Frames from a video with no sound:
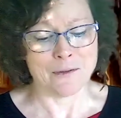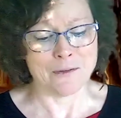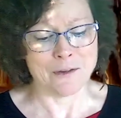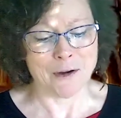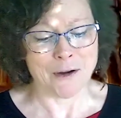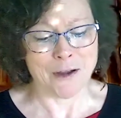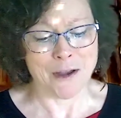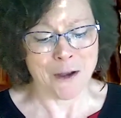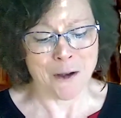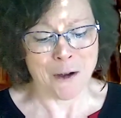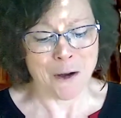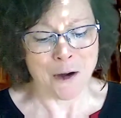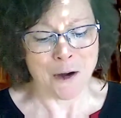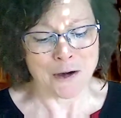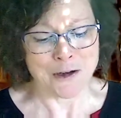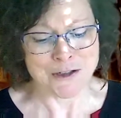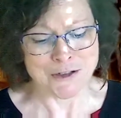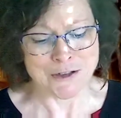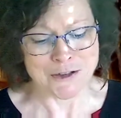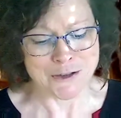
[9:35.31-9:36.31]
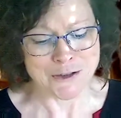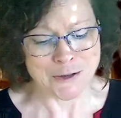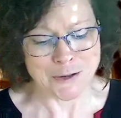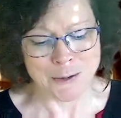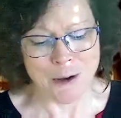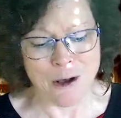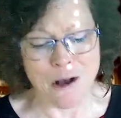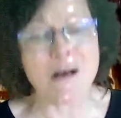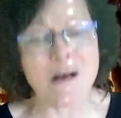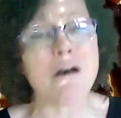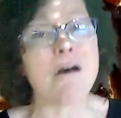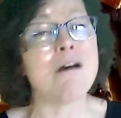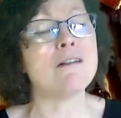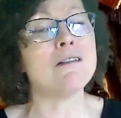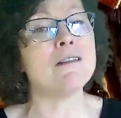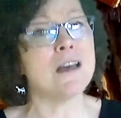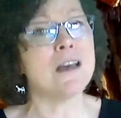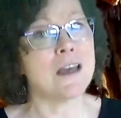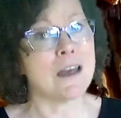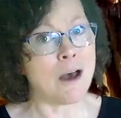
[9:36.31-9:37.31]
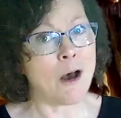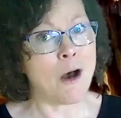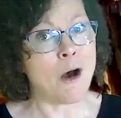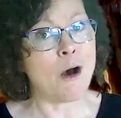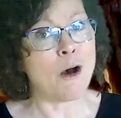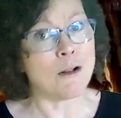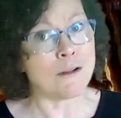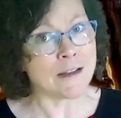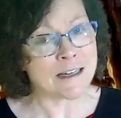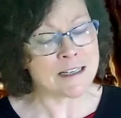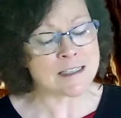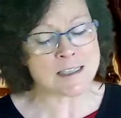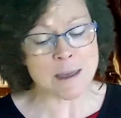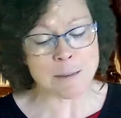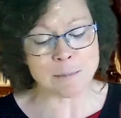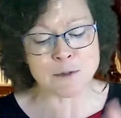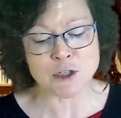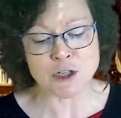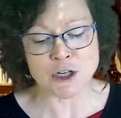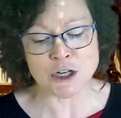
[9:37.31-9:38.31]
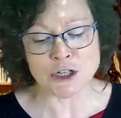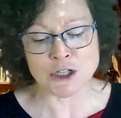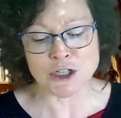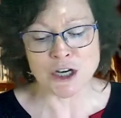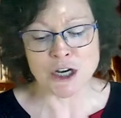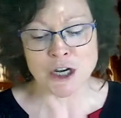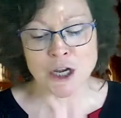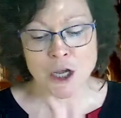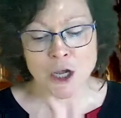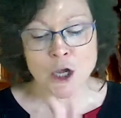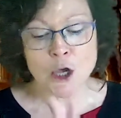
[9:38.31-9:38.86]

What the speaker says: very hard to do, all except Chi-Chi,